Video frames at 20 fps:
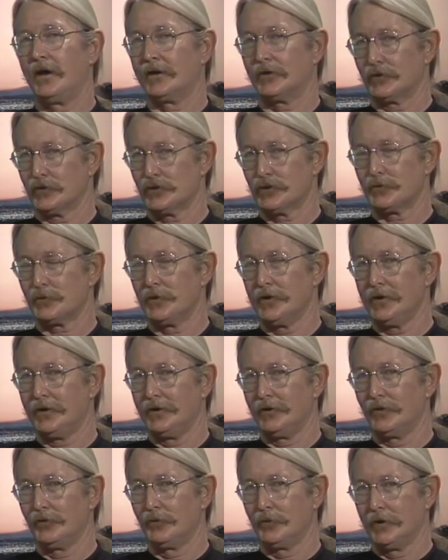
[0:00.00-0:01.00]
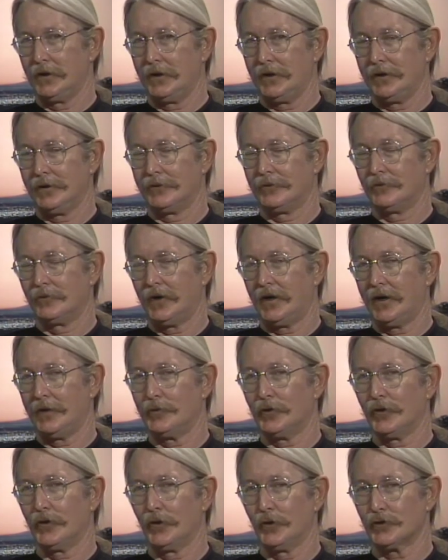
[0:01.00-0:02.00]
back to Speaking of Men.
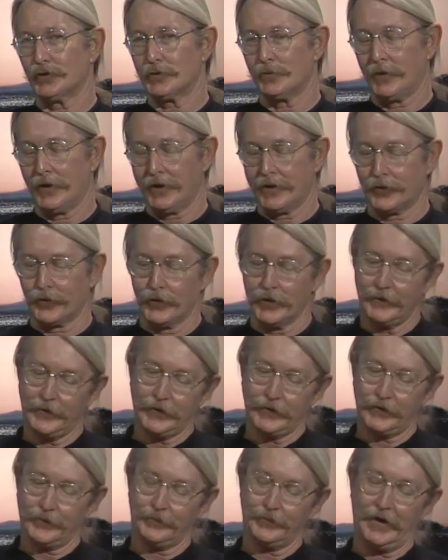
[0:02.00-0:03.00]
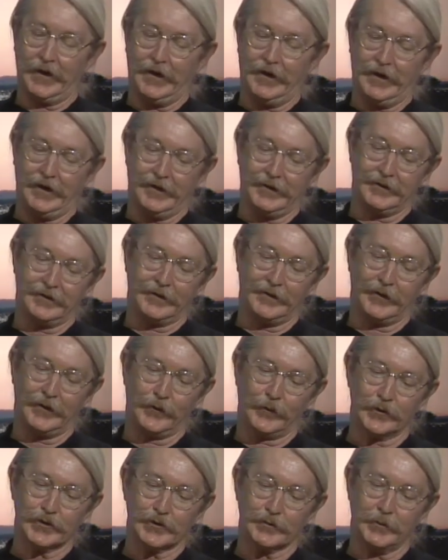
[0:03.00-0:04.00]
I'm your host, Mike Rivas, and
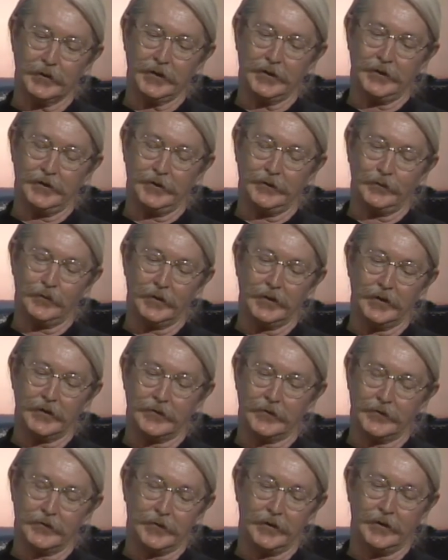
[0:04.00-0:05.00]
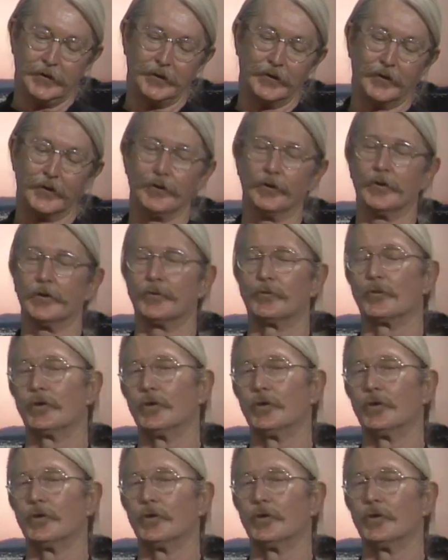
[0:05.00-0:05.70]
we're speaking with Earl